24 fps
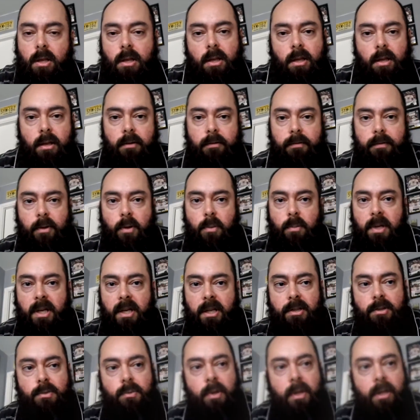in a few
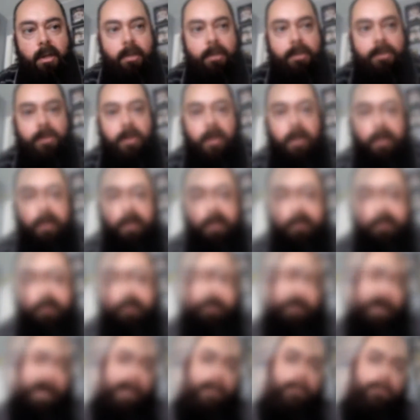minutes what it looks like.
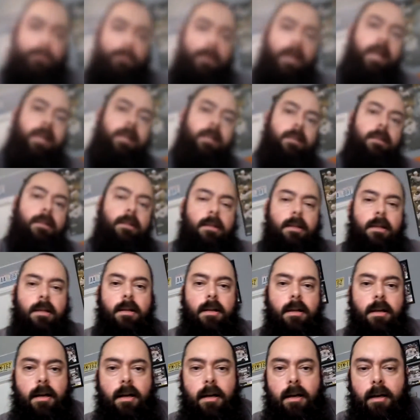back.
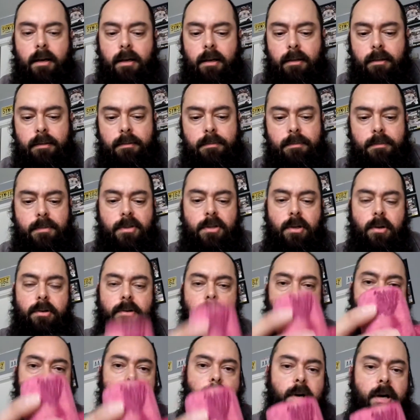Uh, showing
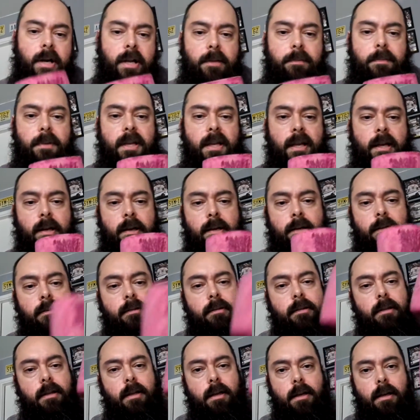you the pipe here.
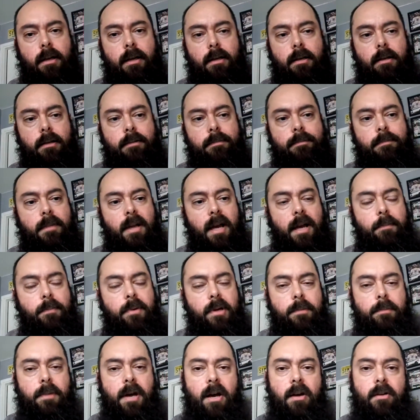Uh, I
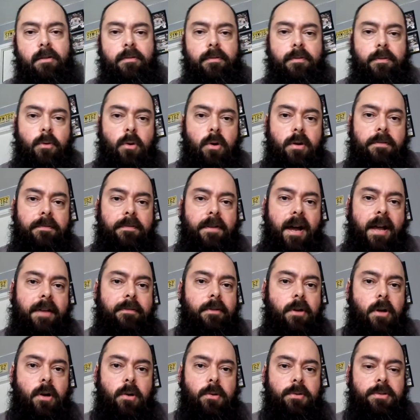put about four or
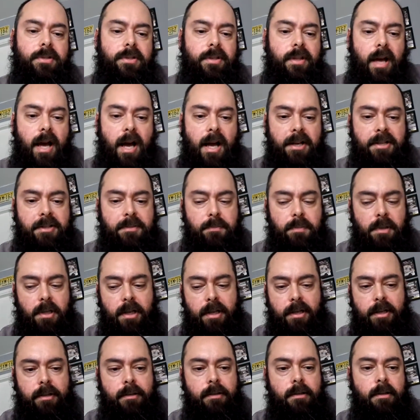five coats of the ox
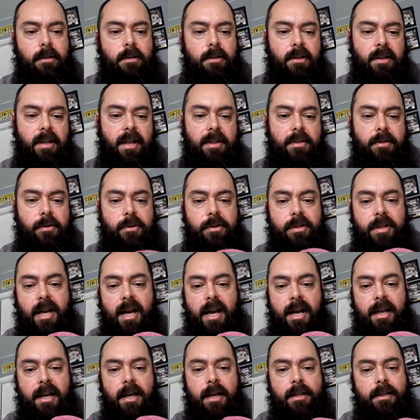blood leather
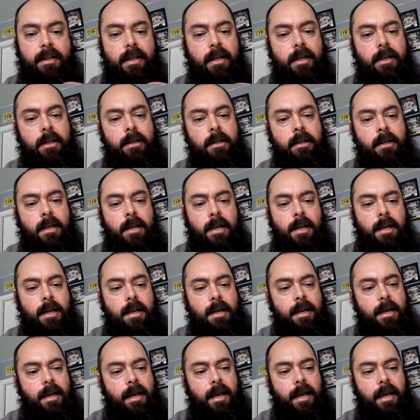dye on there
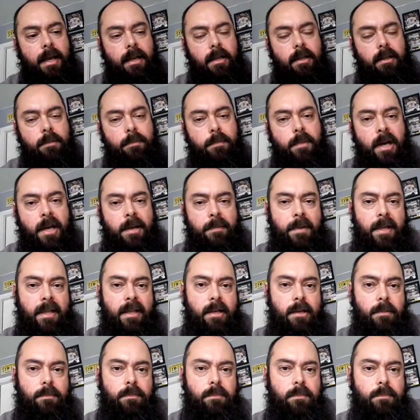and the pipe
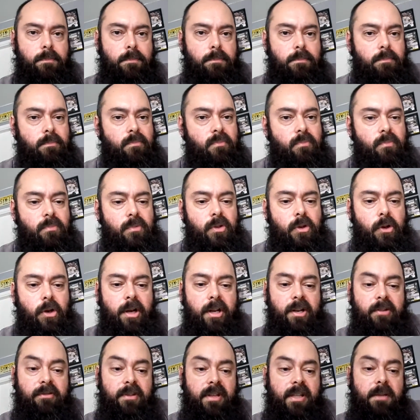ended up
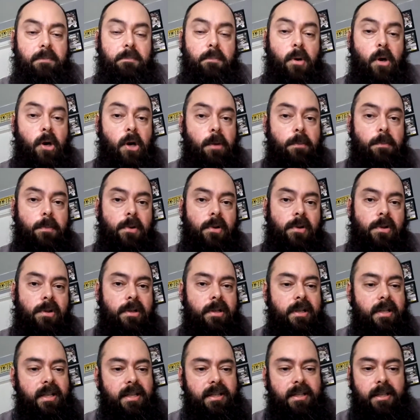turning really purple.
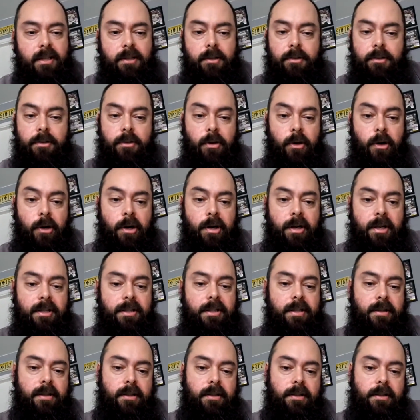It didn't turn into the